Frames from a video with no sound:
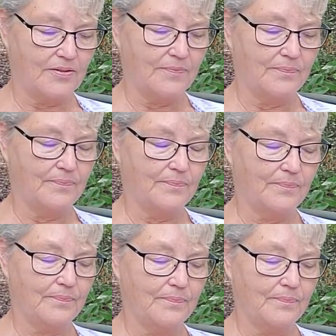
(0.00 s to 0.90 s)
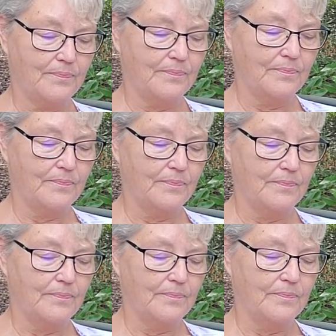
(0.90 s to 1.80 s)

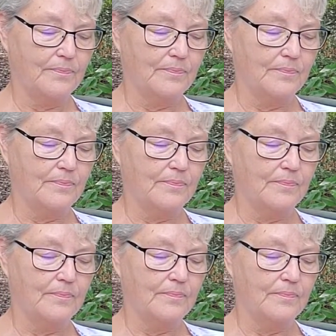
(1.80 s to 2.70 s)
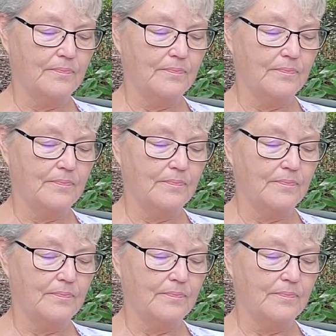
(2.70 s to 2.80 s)
(silence)